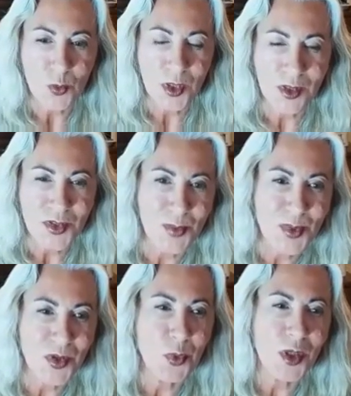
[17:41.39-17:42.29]
What I'm
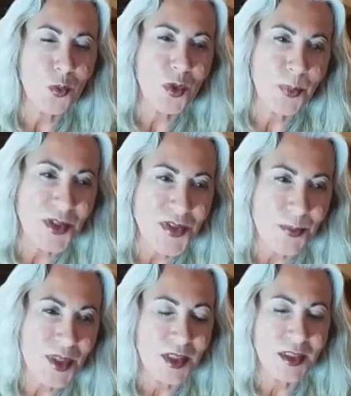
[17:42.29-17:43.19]
sorry. What about
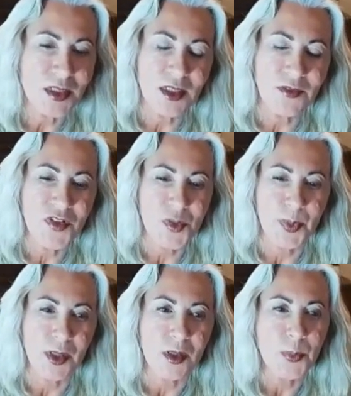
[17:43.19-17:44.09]
something like a love
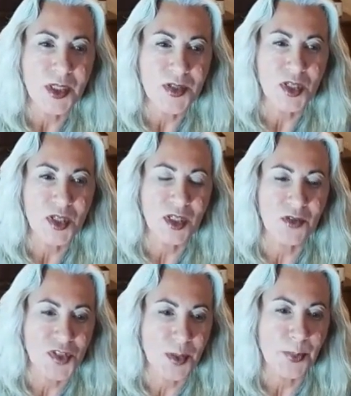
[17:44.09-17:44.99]
spell? Because
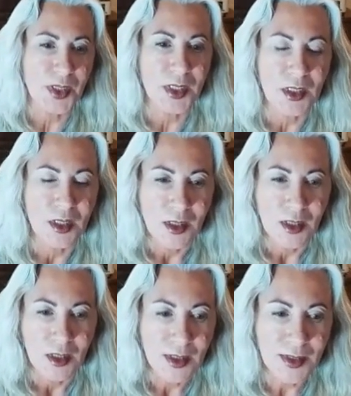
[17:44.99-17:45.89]
if somebody
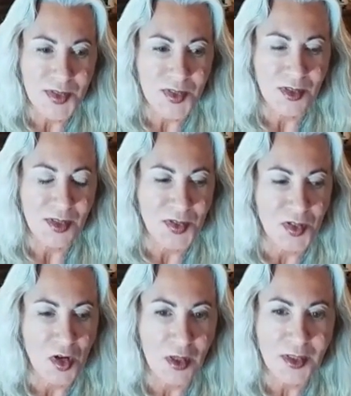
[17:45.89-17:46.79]
is
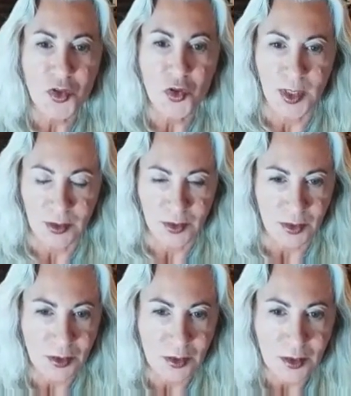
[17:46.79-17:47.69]
not
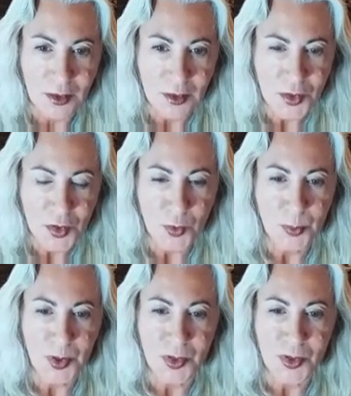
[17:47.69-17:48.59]
attracted to a
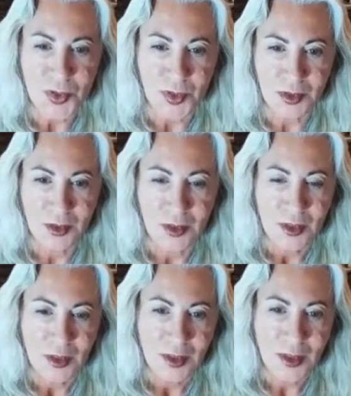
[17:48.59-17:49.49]
person,
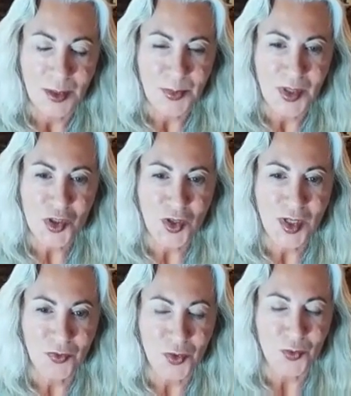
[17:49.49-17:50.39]
they should
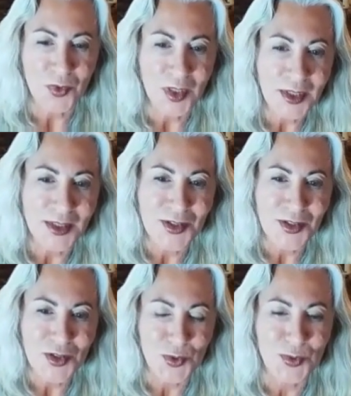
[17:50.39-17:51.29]
have the right
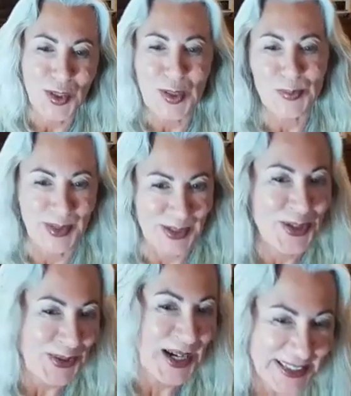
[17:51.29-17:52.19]
to not be
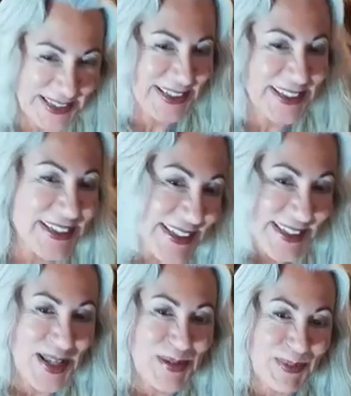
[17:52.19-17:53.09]
attracted
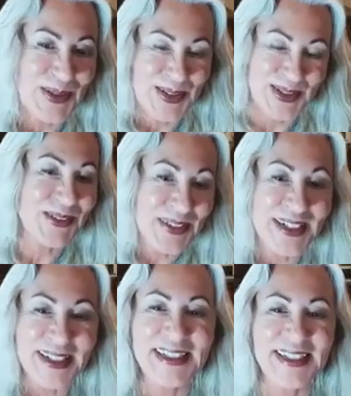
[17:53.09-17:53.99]
to that person, right?